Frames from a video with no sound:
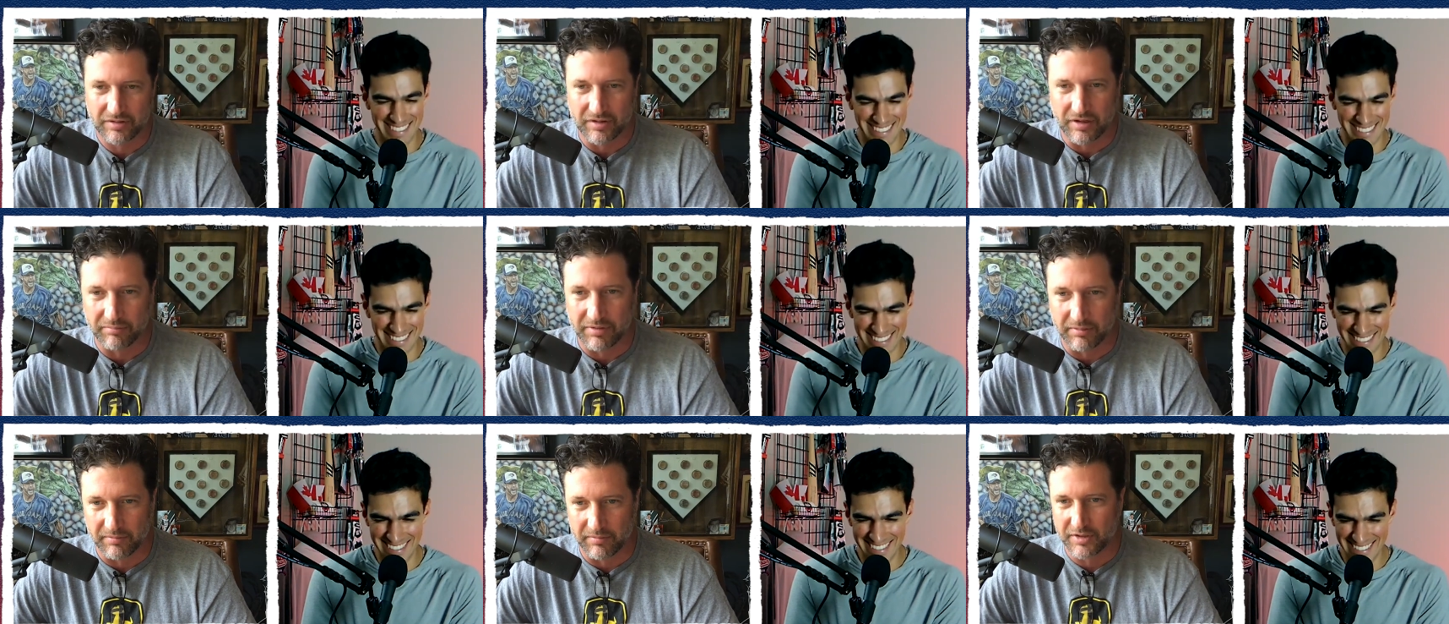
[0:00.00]

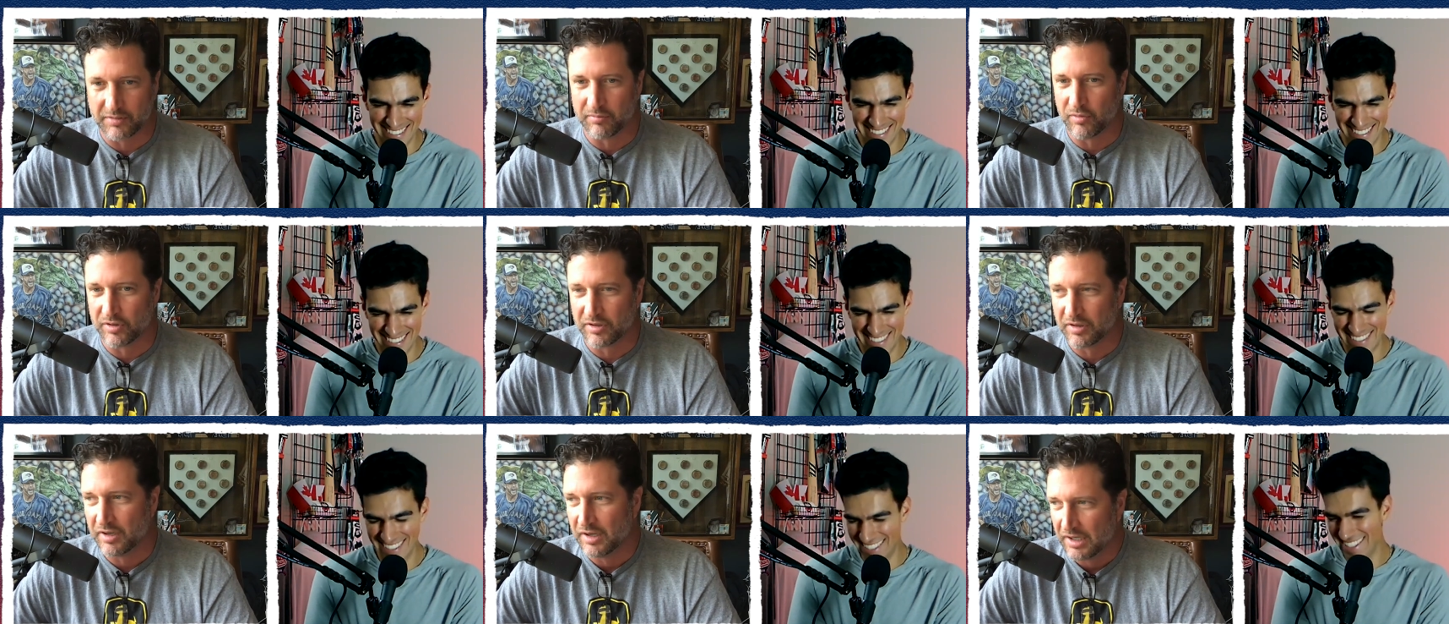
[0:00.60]
Speaker 1: something.
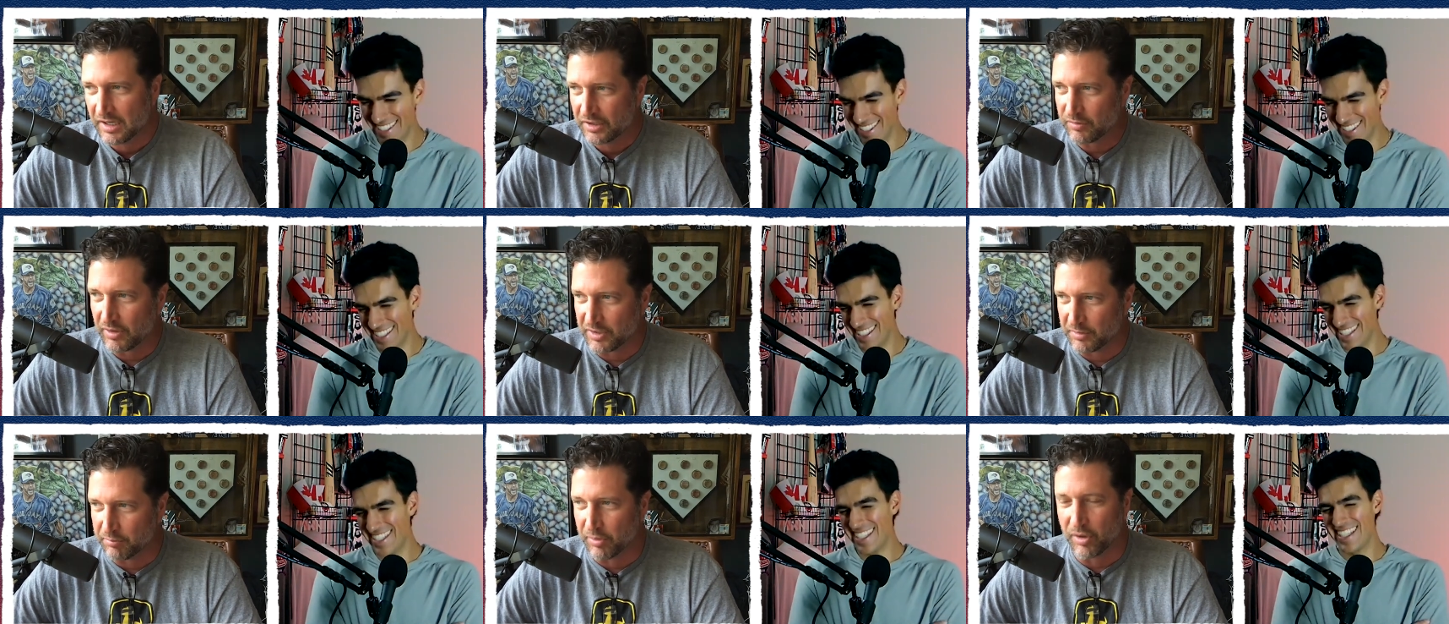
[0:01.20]
That's why
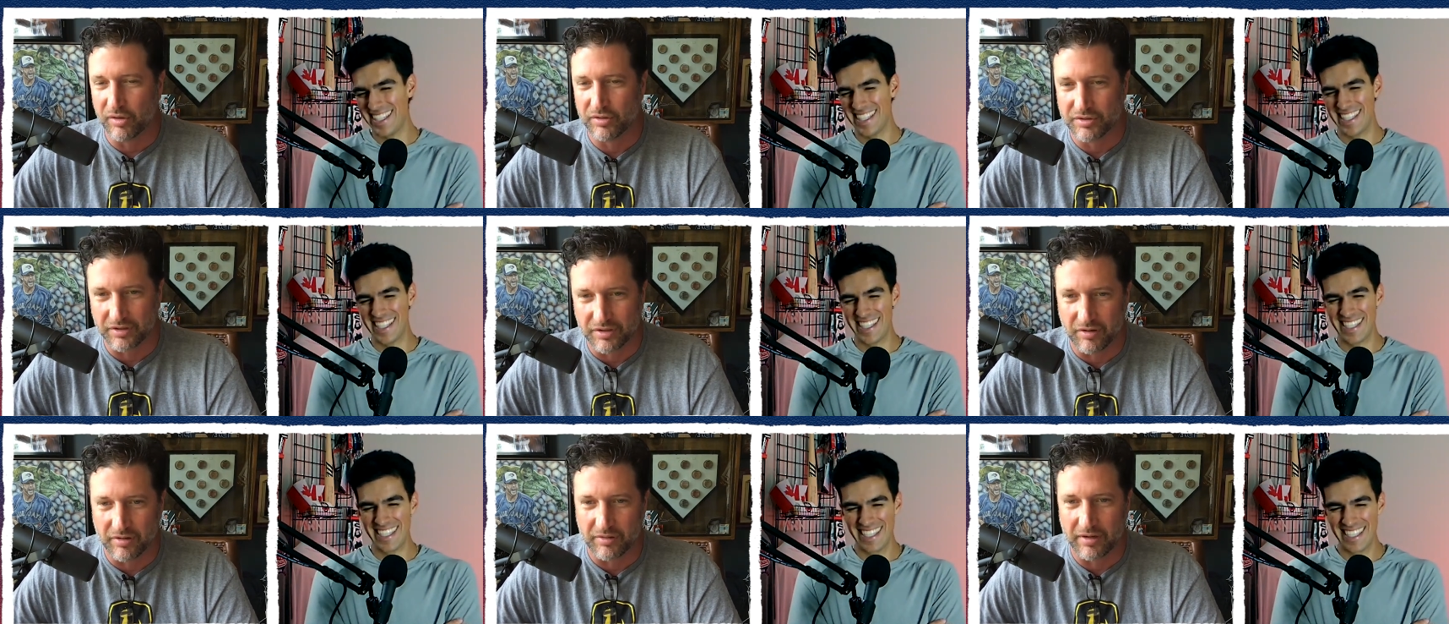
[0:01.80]
these balls are
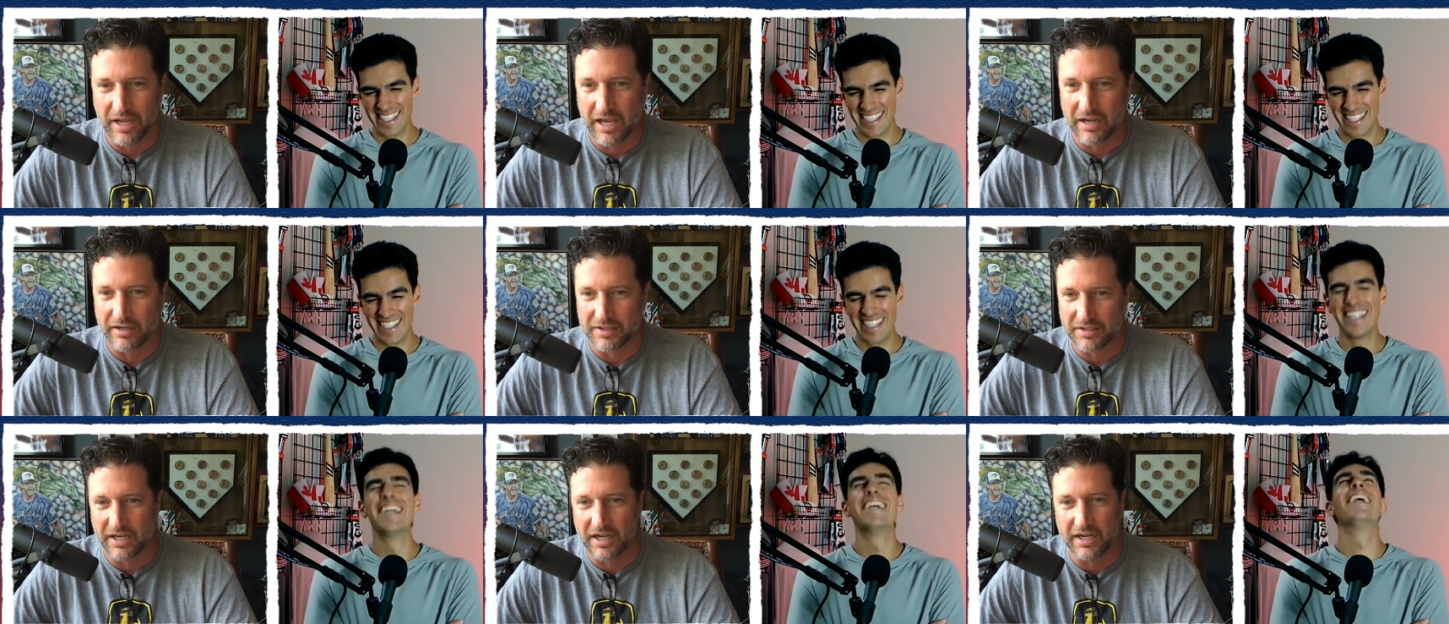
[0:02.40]
going out of
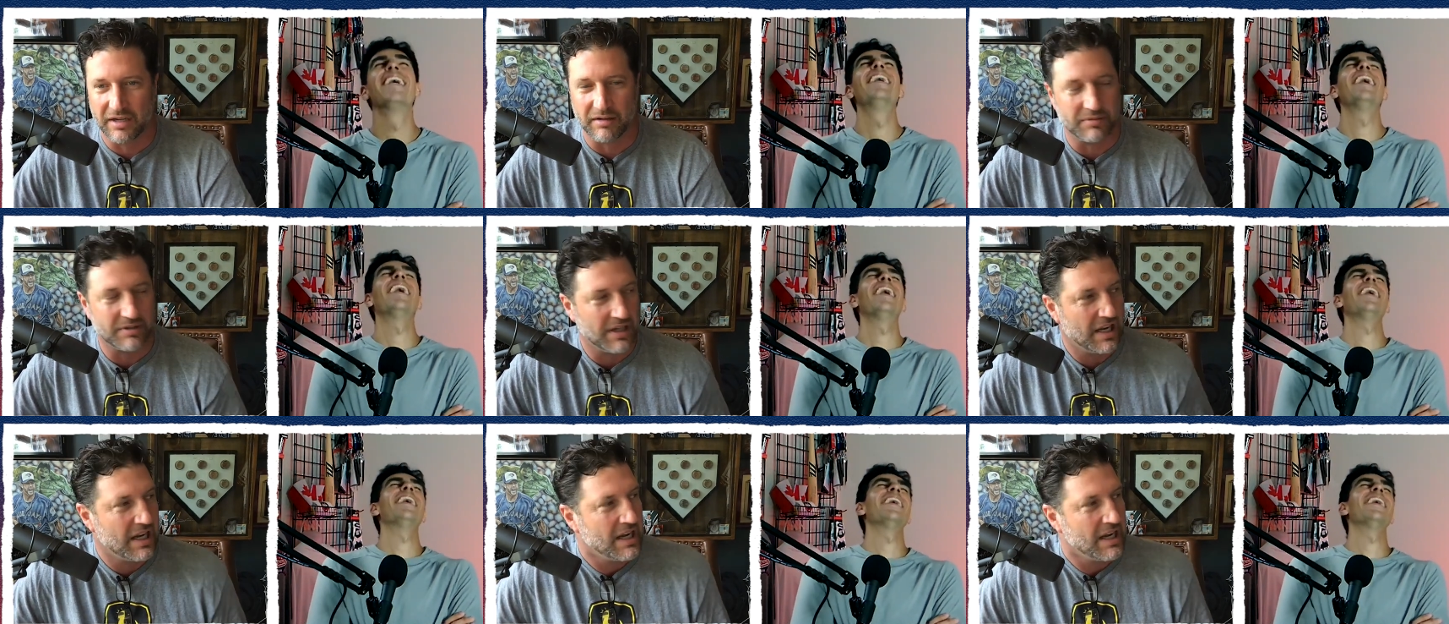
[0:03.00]
stadiums.